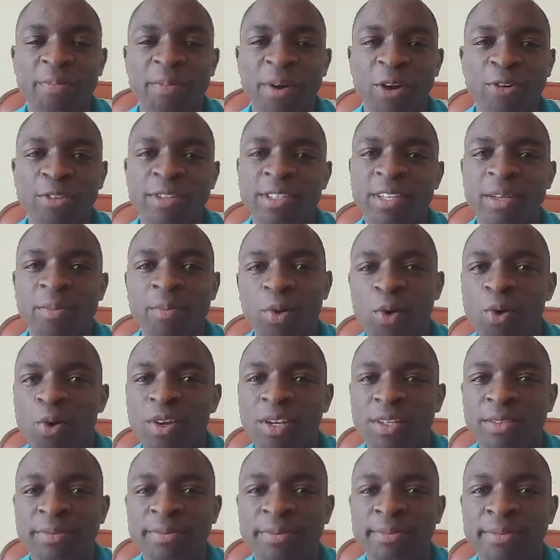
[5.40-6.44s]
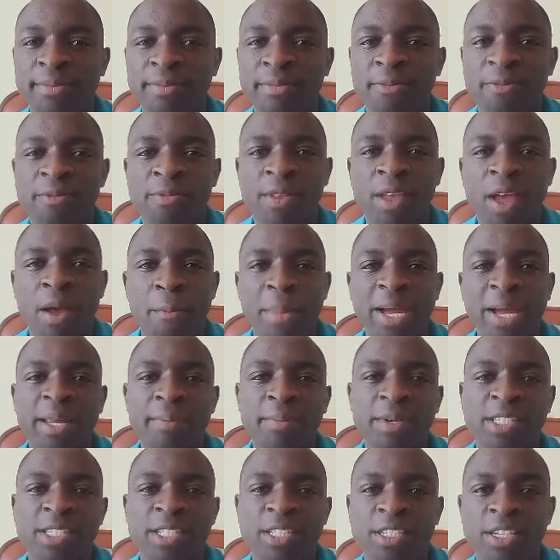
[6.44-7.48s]
the mole. My name is Teacher
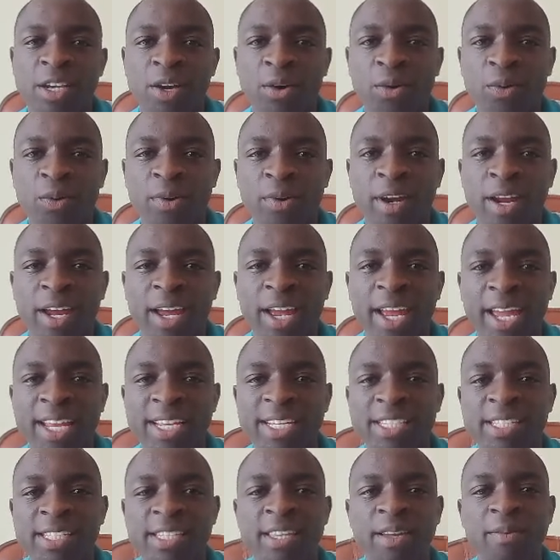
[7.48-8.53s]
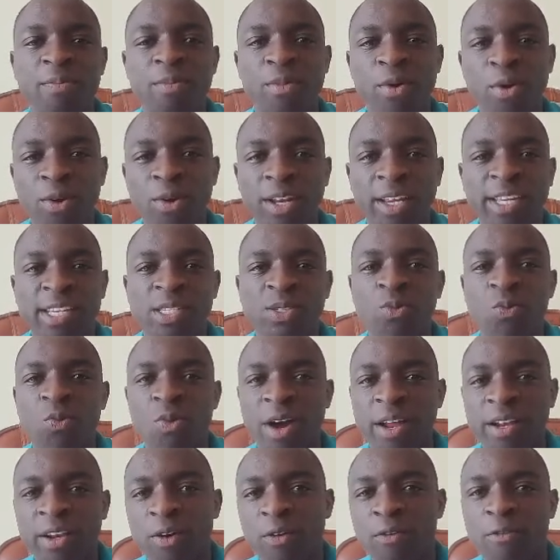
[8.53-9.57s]
Hura and the mole is one
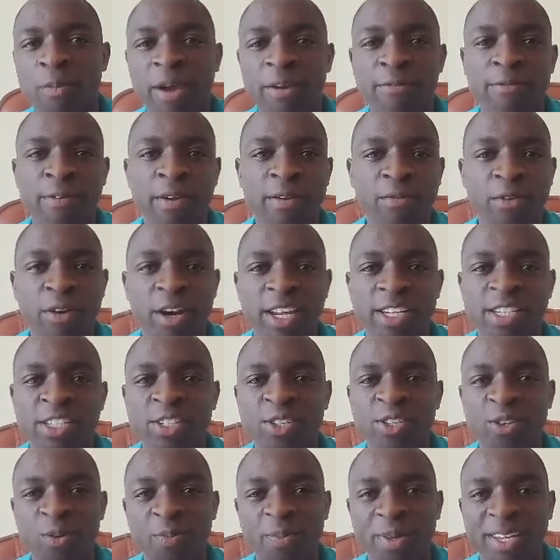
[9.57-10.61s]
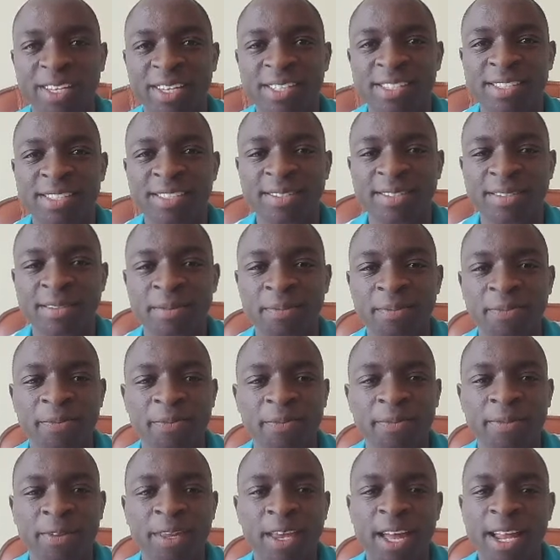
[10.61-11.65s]
of my favorite topics.
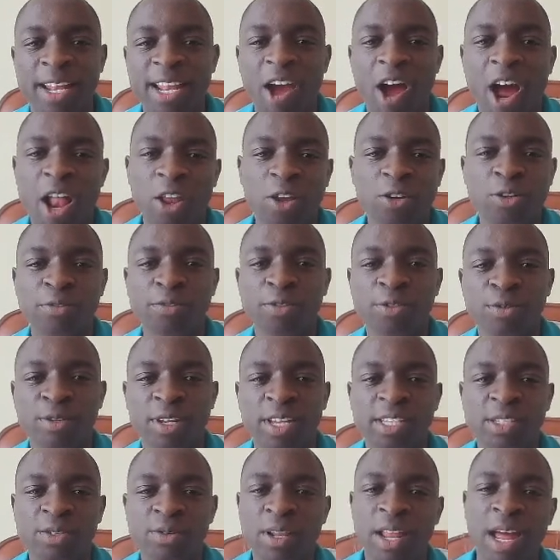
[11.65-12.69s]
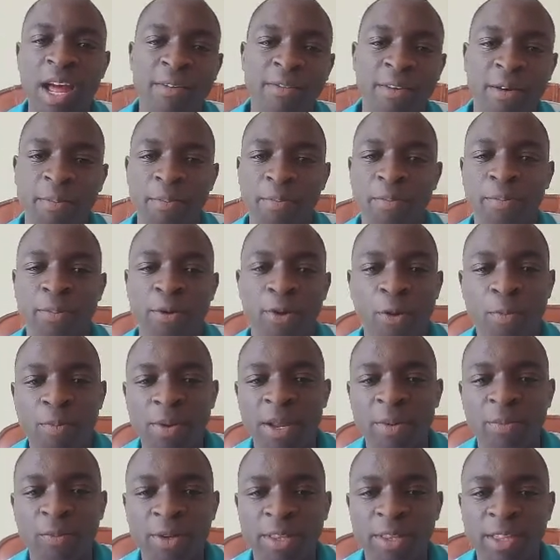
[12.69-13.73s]
Now, a lot of students will have a
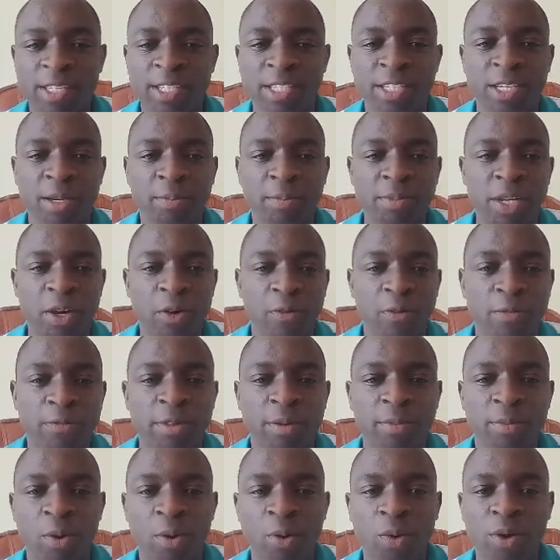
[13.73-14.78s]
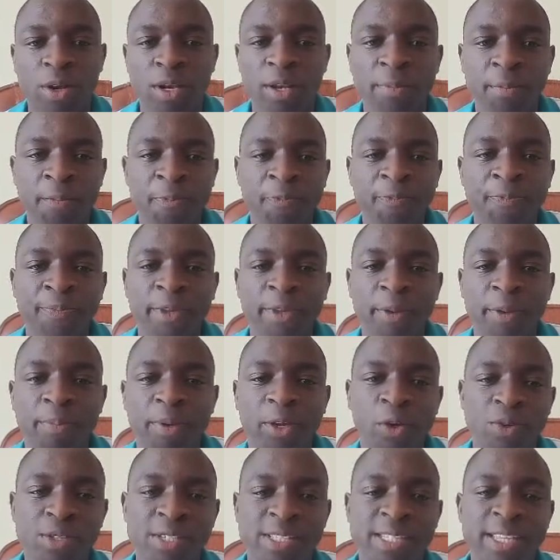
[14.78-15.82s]
problem with this chapter of the mole
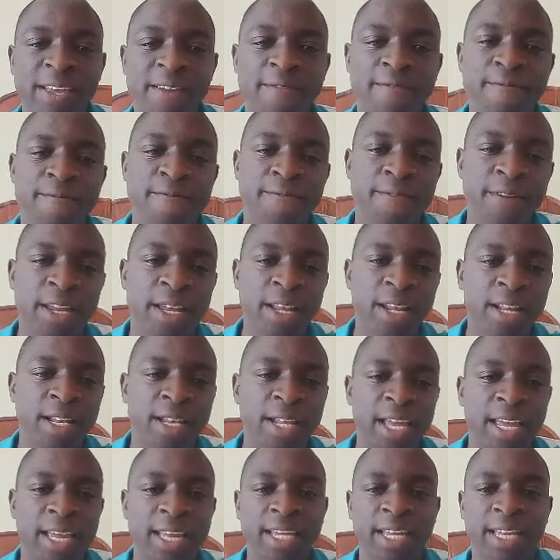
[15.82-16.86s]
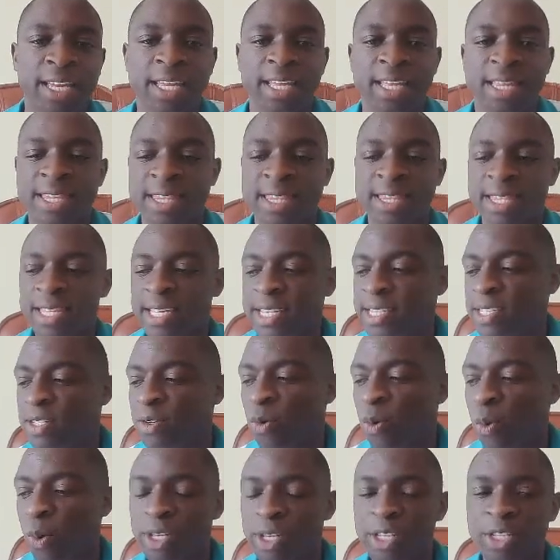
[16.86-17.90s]
because they feel like this
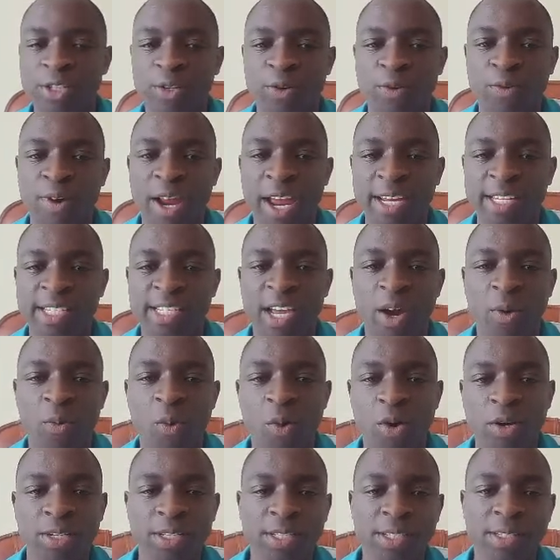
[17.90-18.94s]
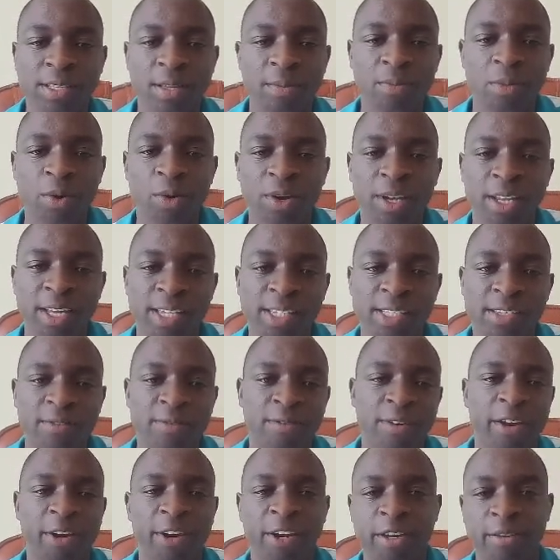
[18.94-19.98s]
question right here, what is the mole, is a
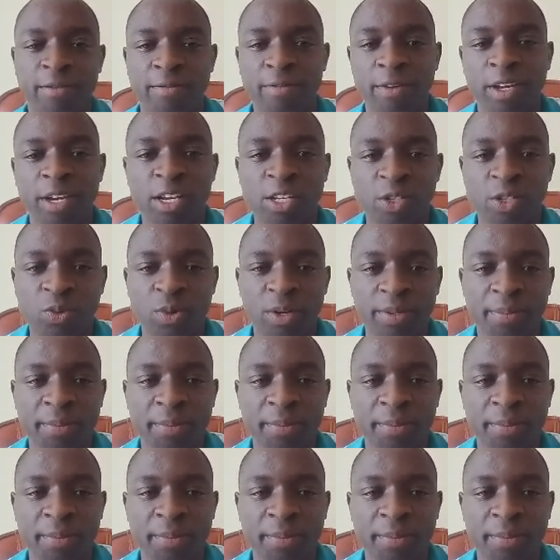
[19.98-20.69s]
very difficult one.